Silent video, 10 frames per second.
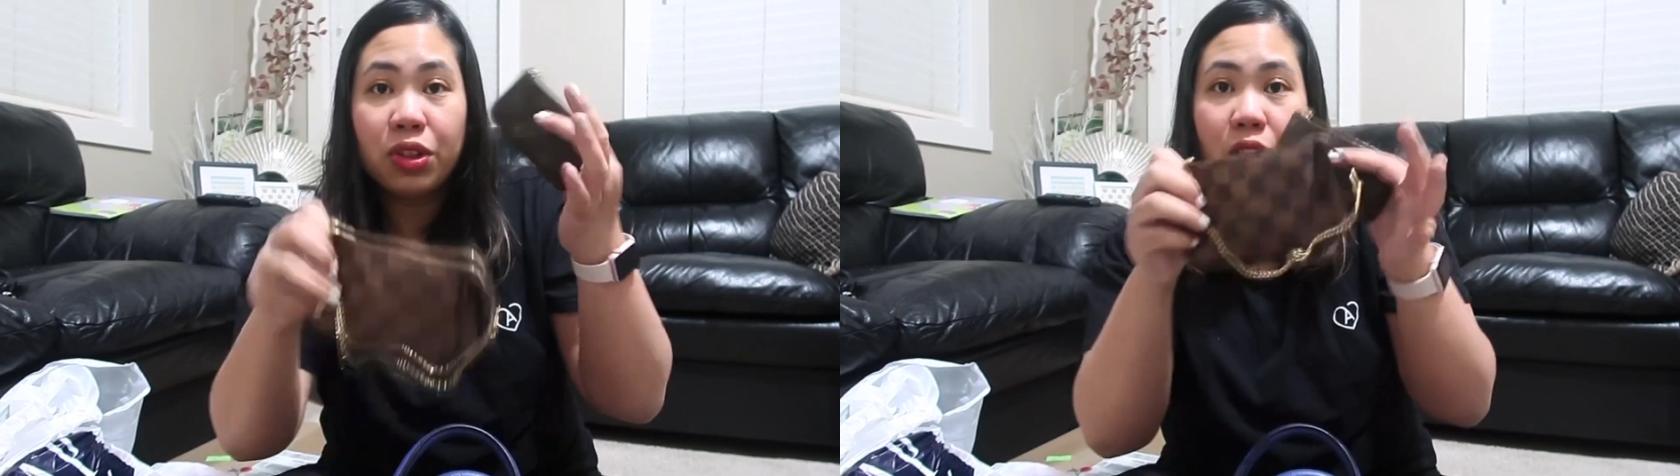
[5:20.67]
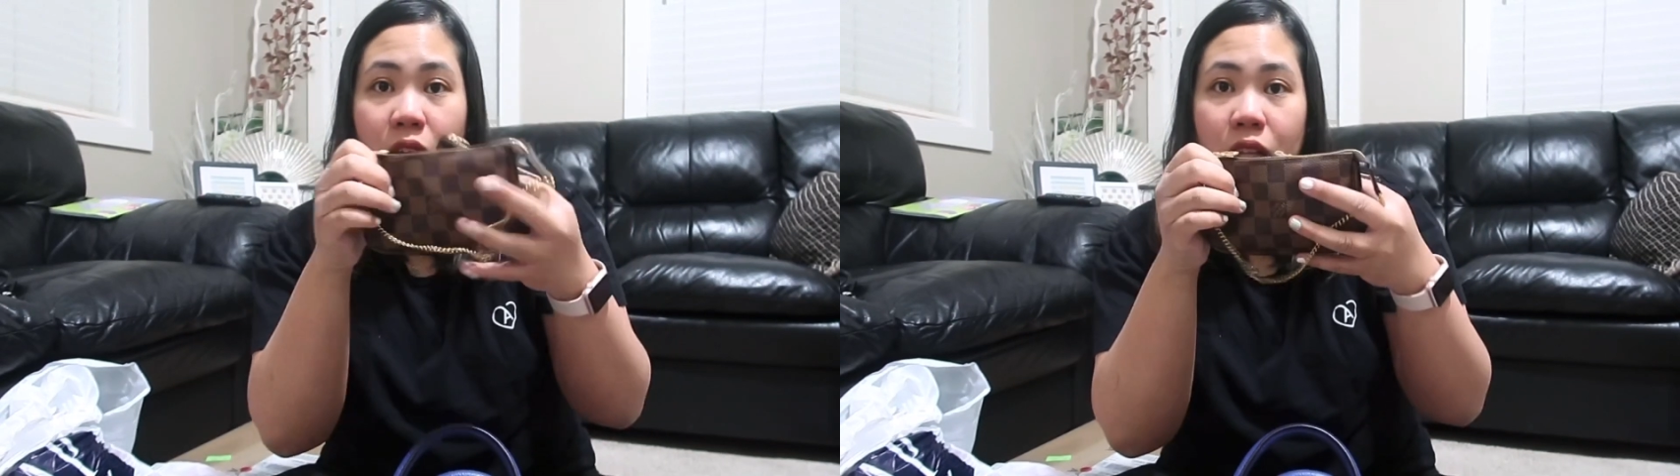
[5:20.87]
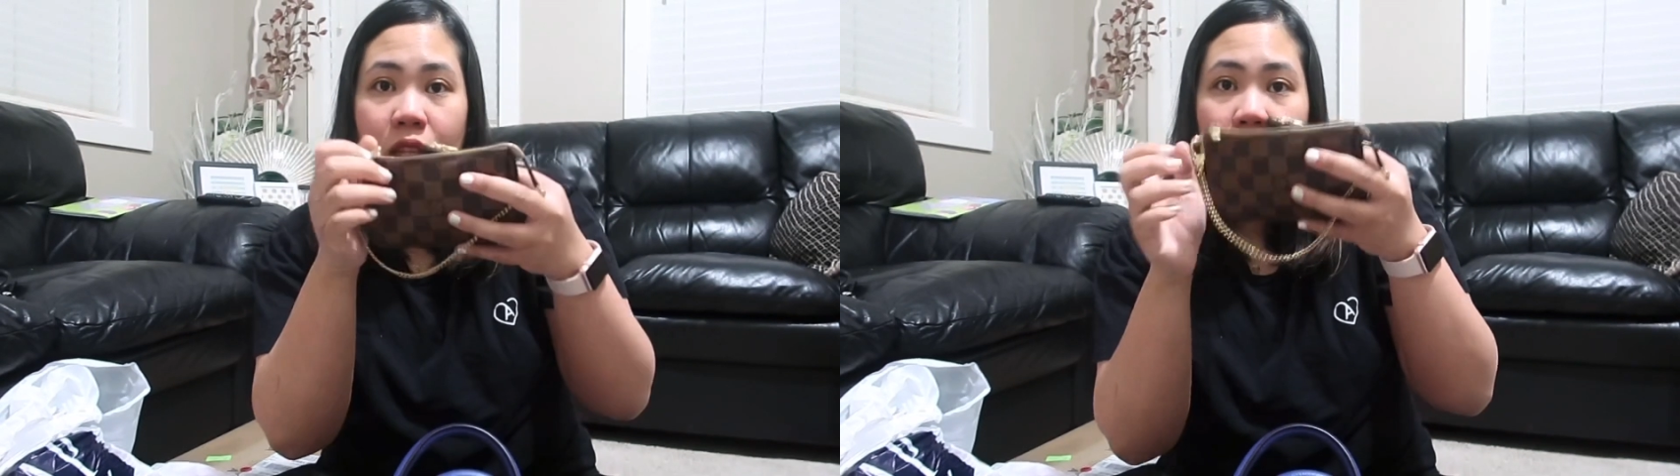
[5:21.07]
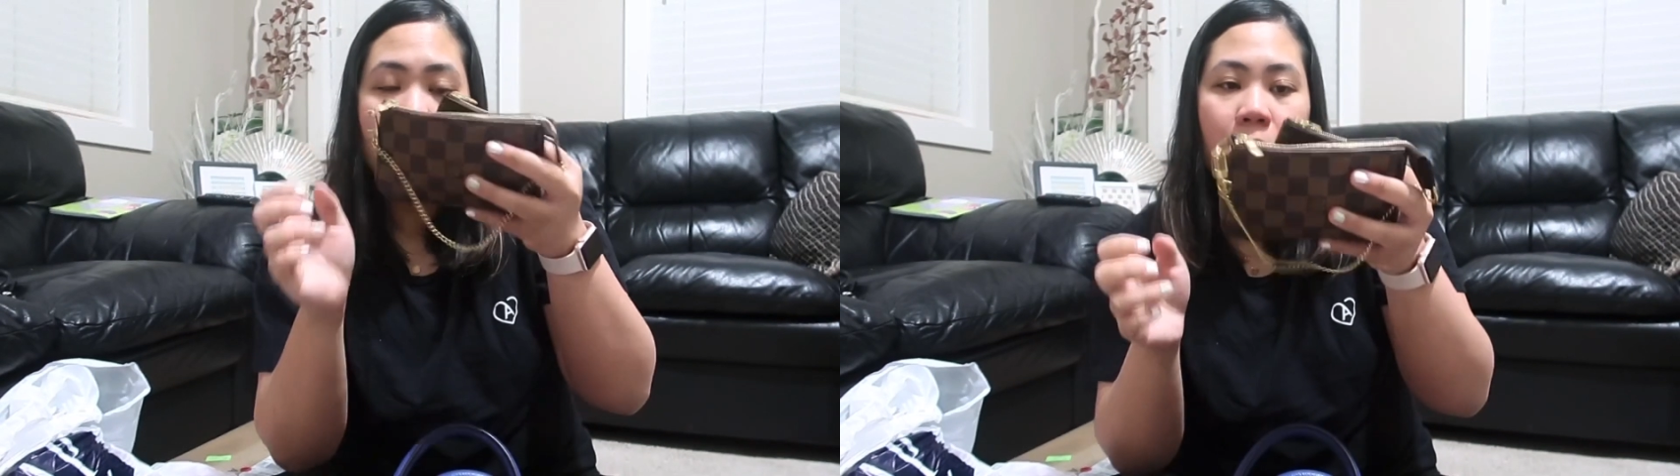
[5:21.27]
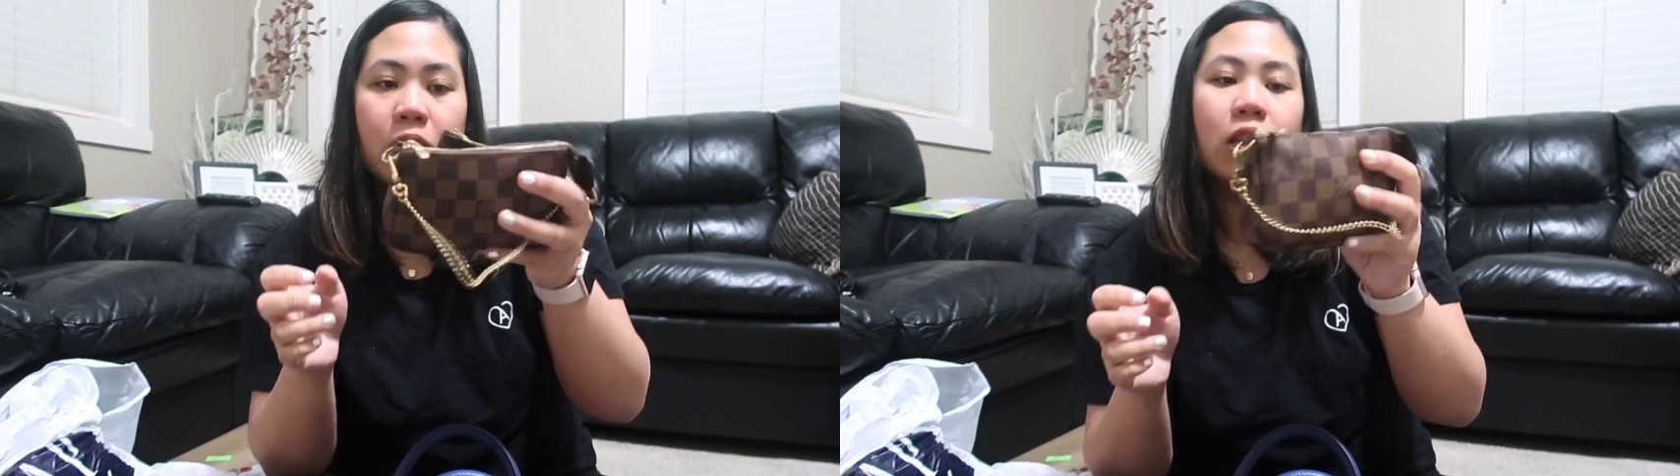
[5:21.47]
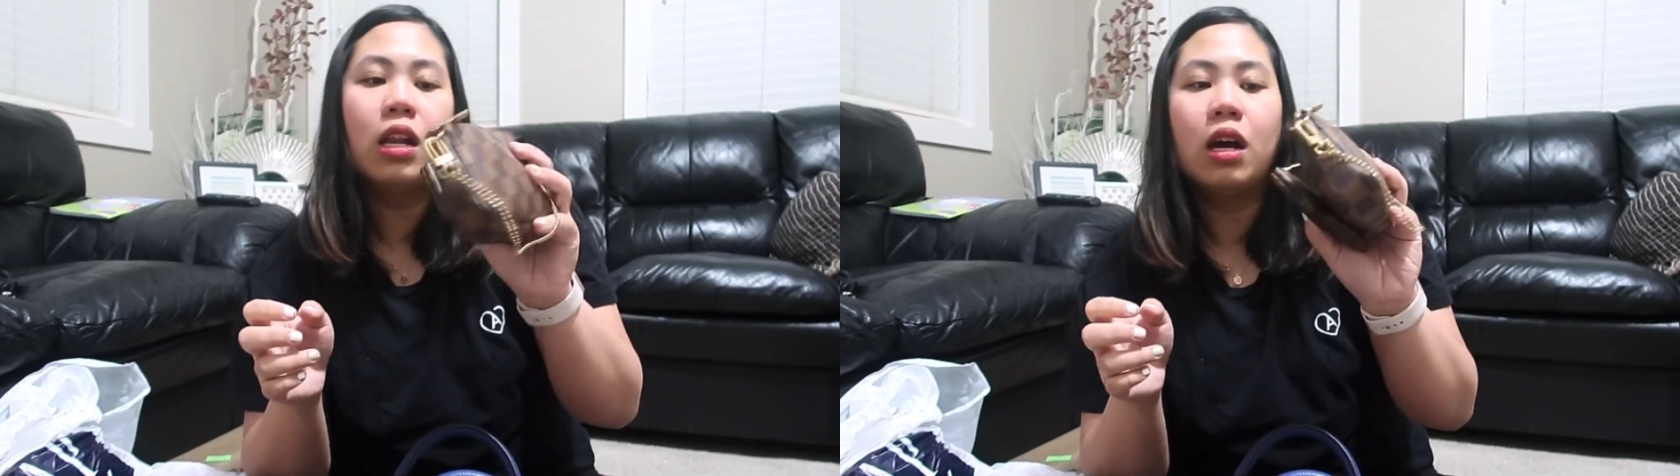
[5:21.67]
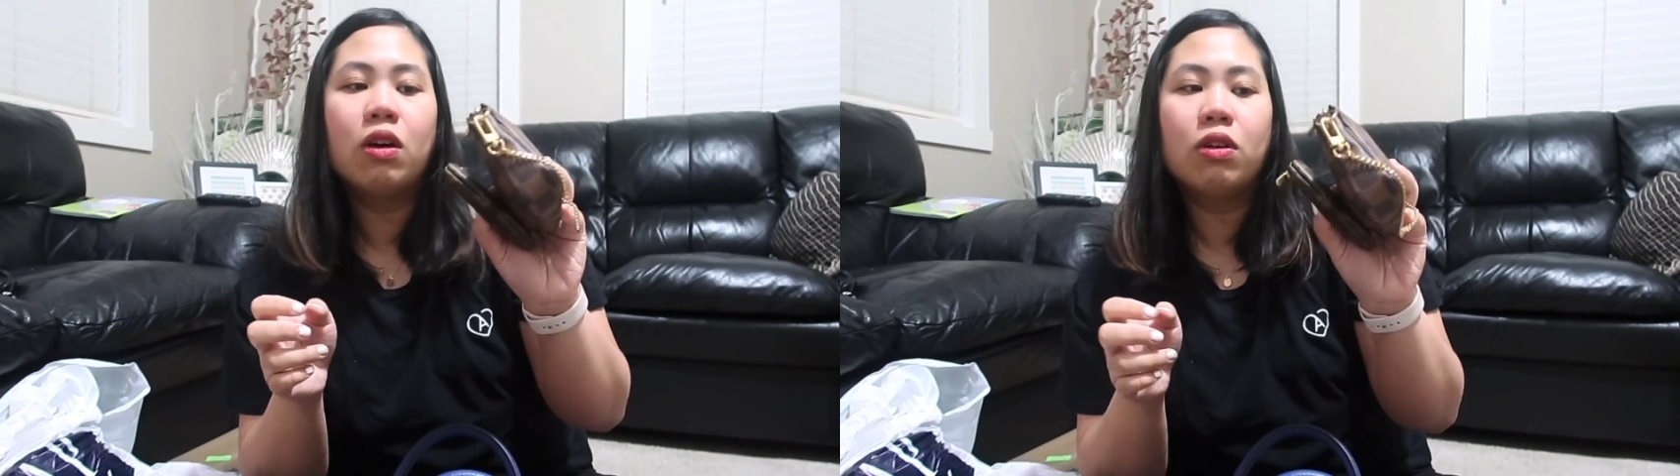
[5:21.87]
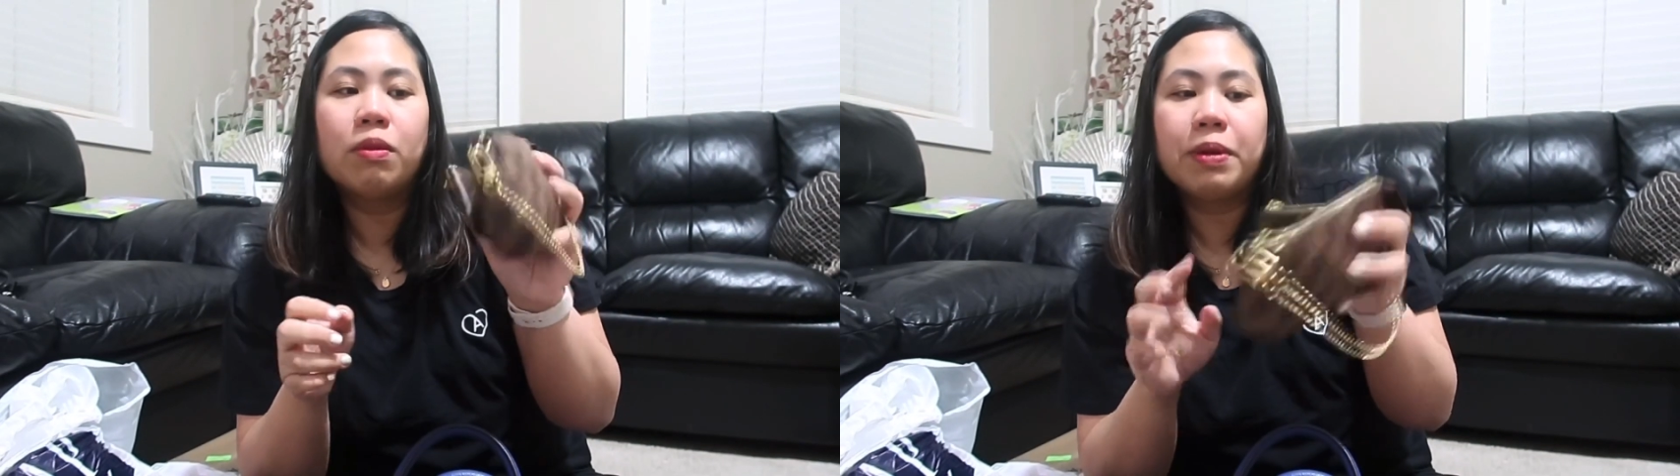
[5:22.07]
yung dalawang dala
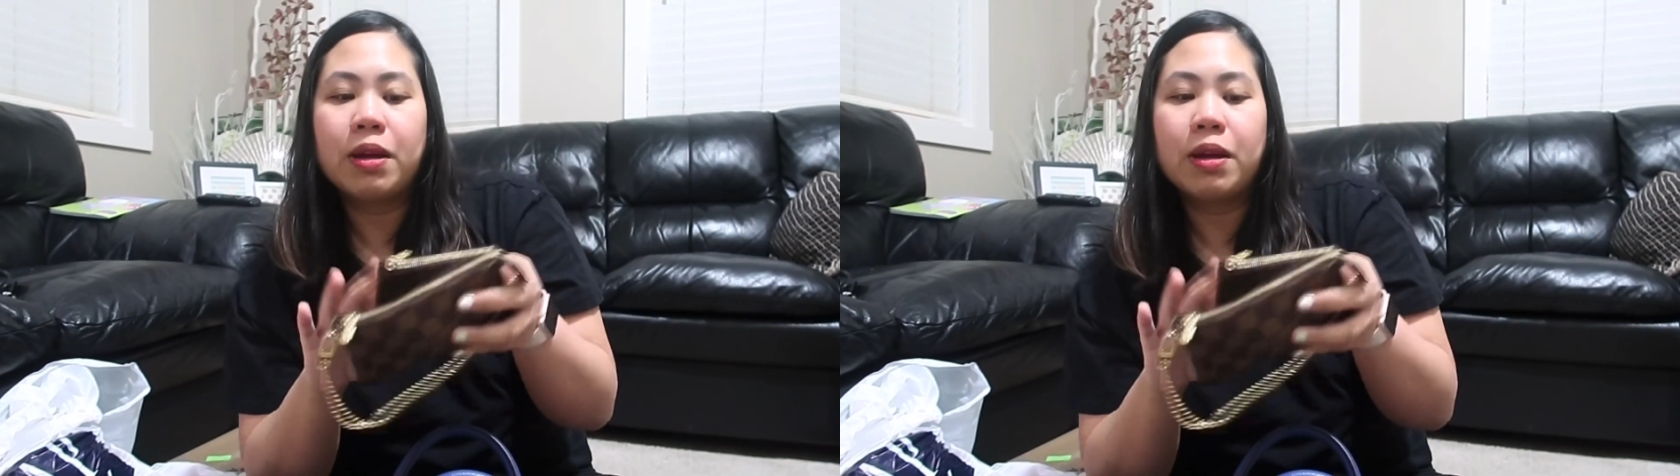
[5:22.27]
ko.